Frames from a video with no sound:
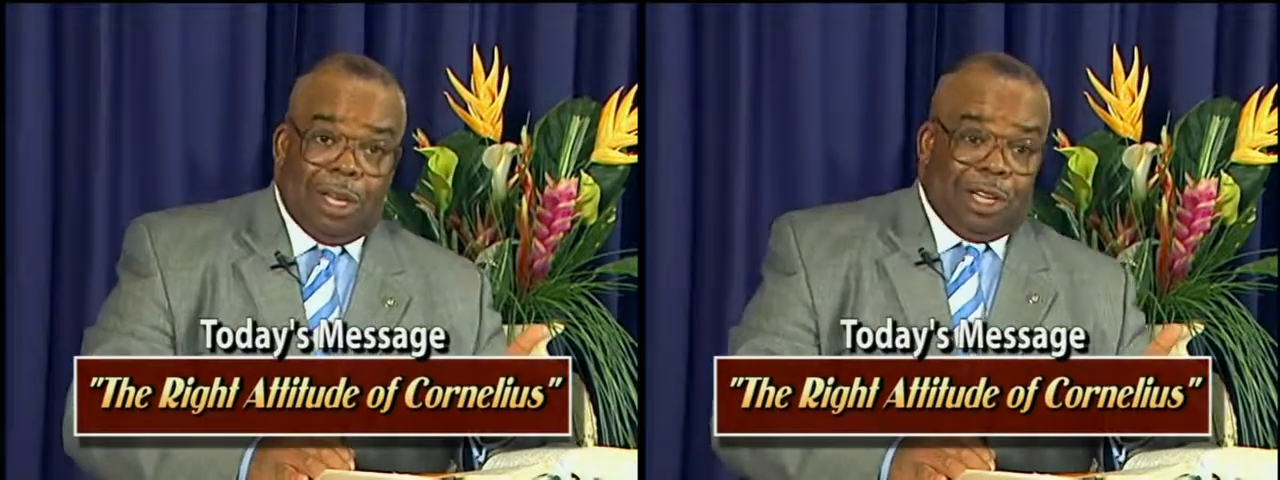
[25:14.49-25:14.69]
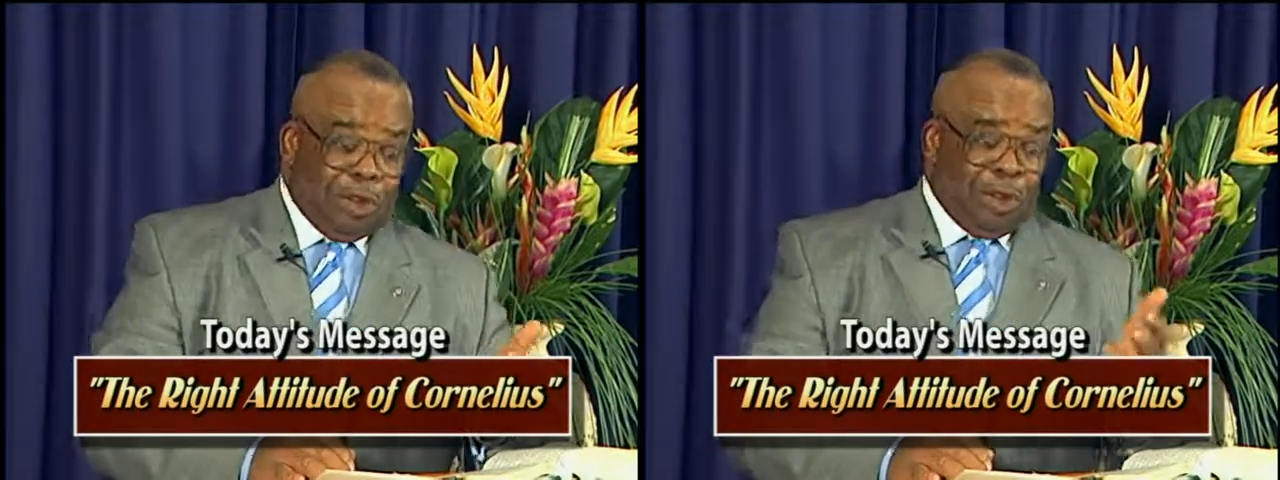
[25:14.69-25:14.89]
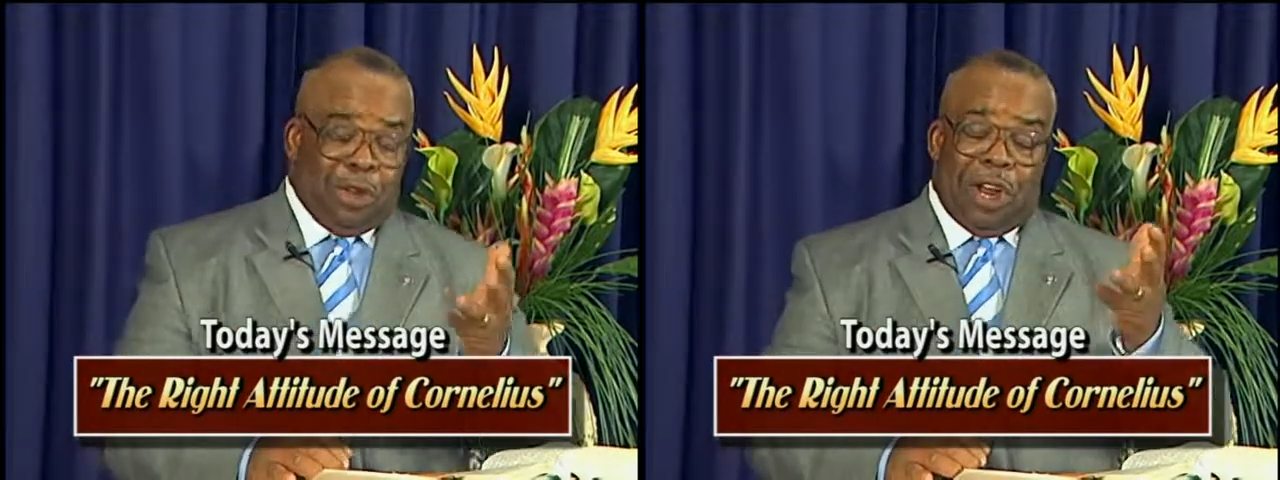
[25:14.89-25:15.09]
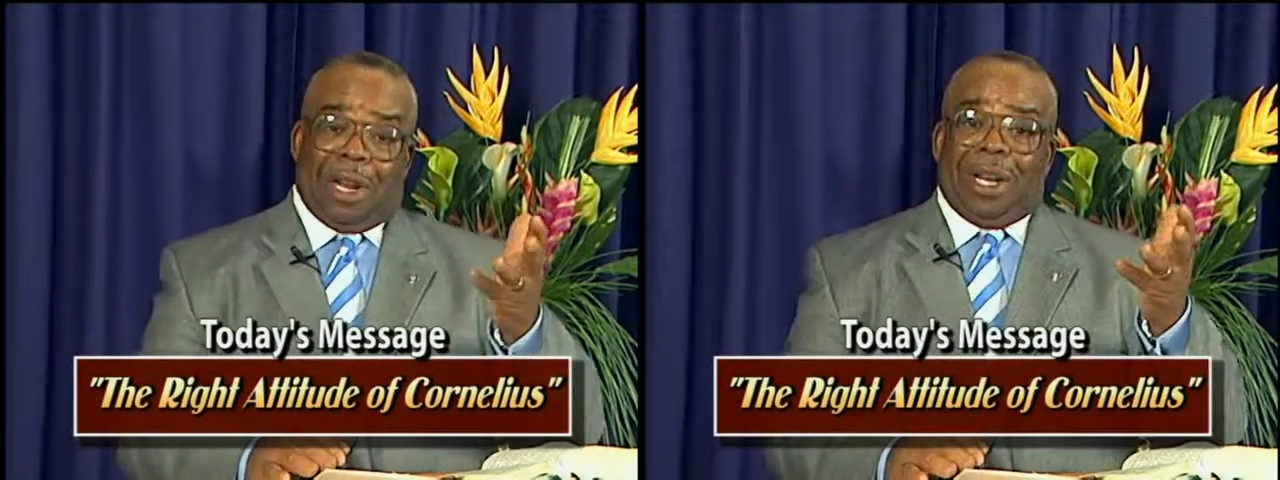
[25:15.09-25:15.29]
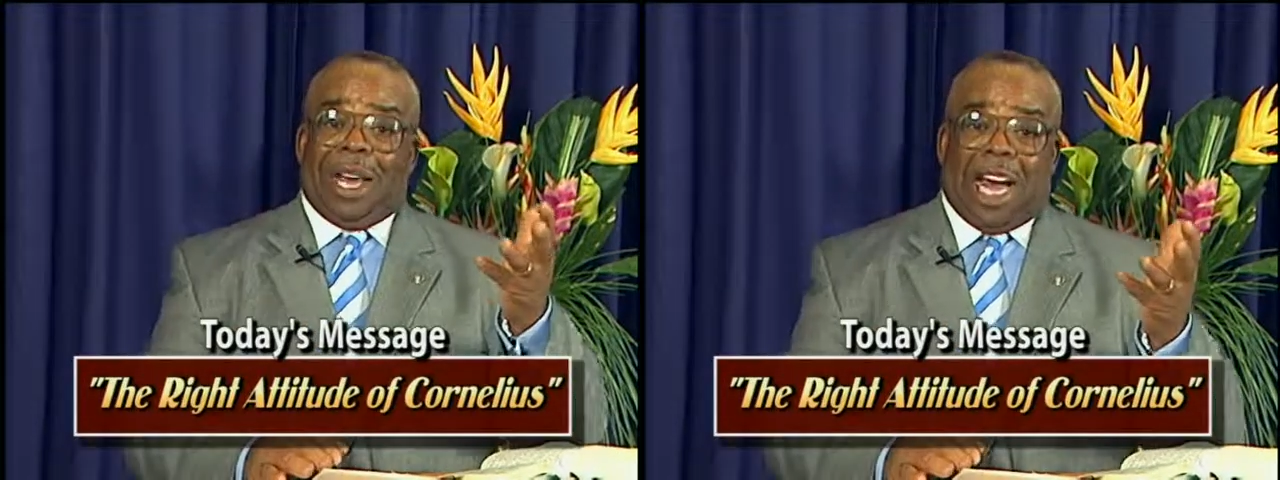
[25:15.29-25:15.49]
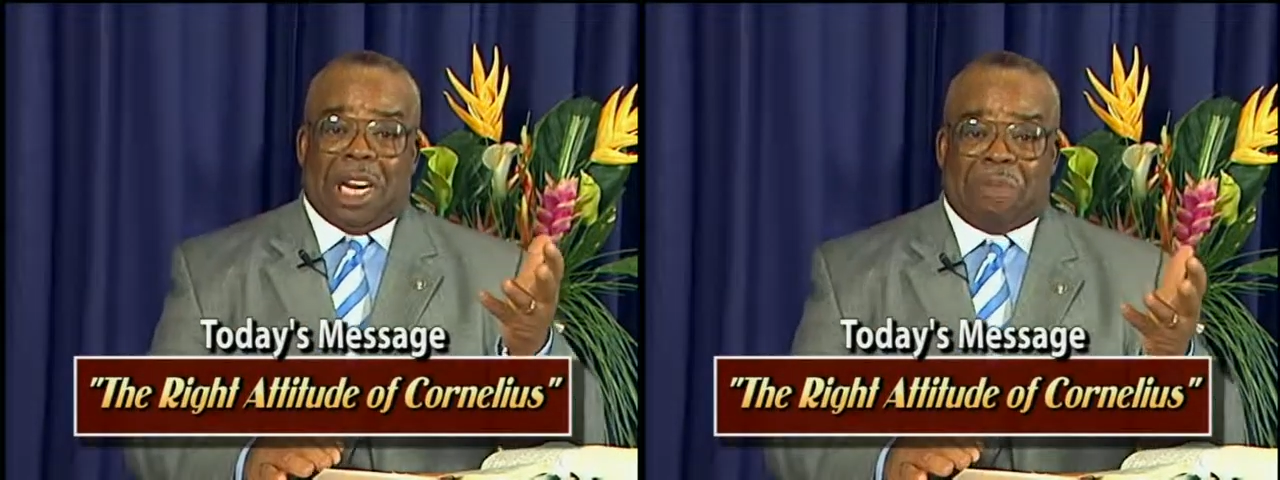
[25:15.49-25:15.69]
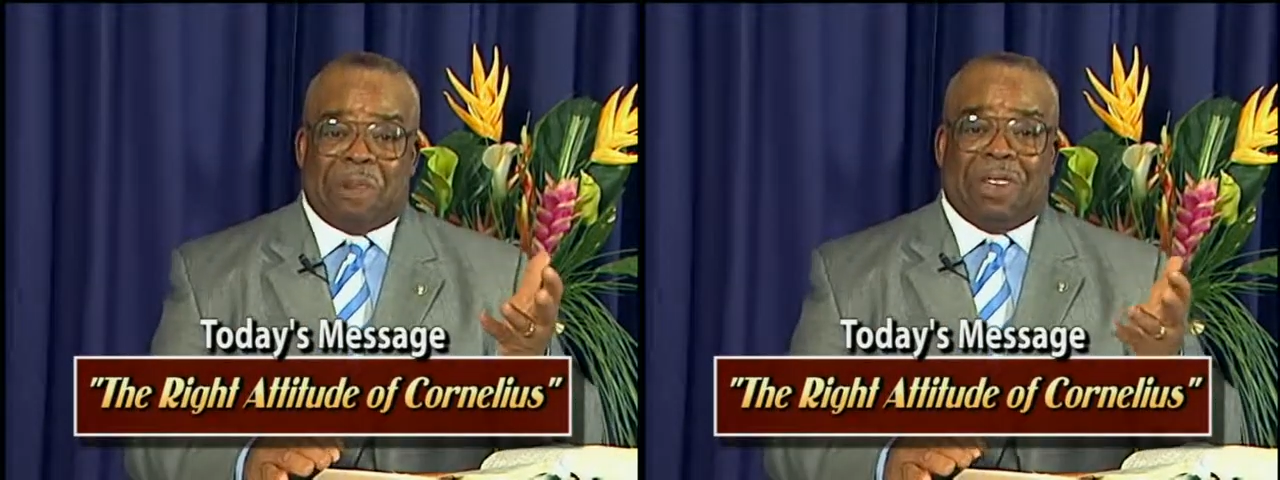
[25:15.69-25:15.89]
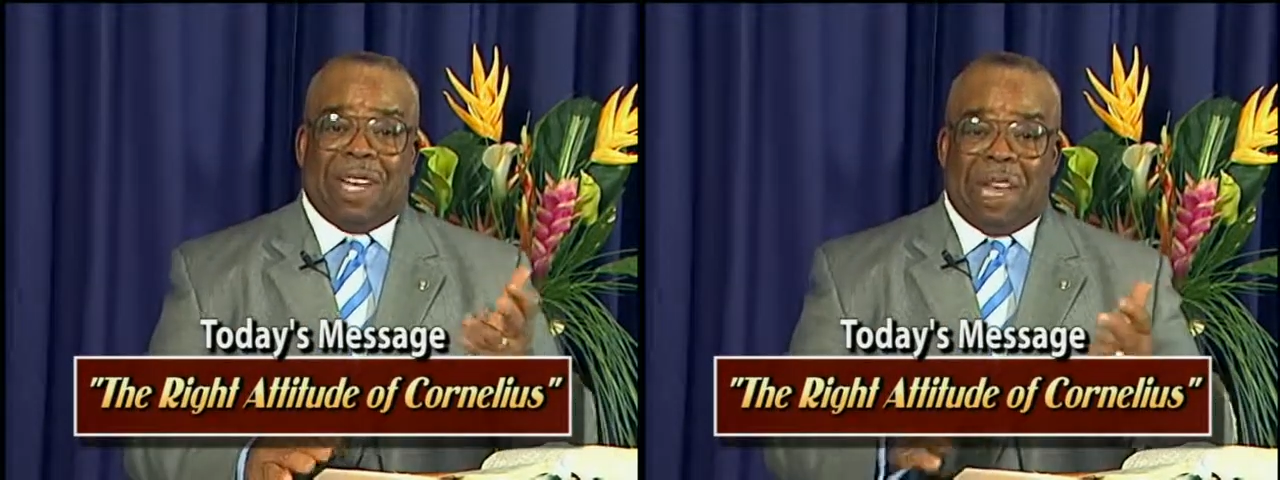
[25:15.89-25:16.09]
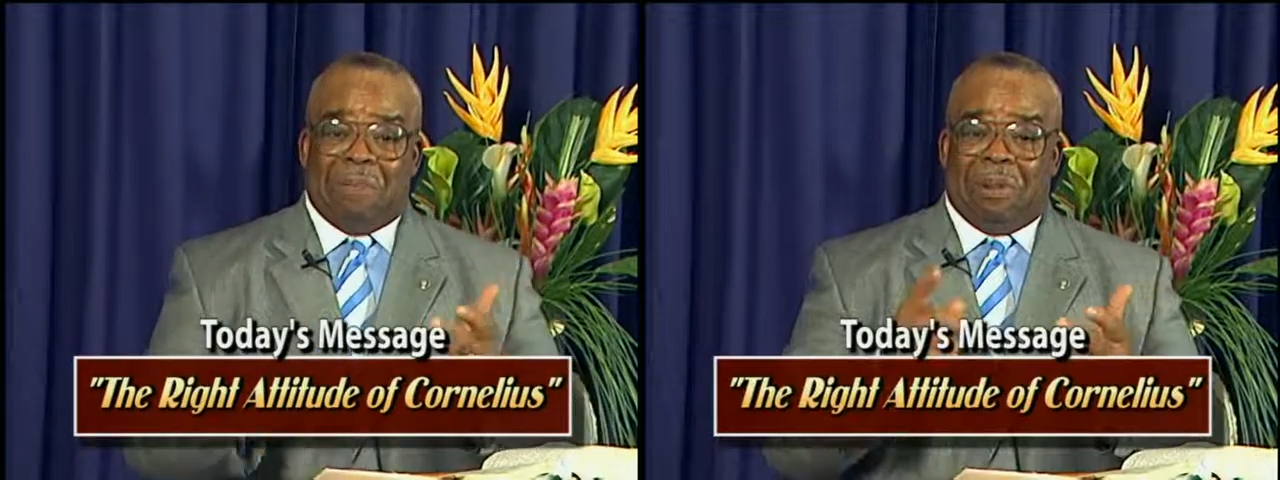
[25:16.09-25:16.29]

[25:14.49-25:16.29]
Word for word: So you hear the gospel and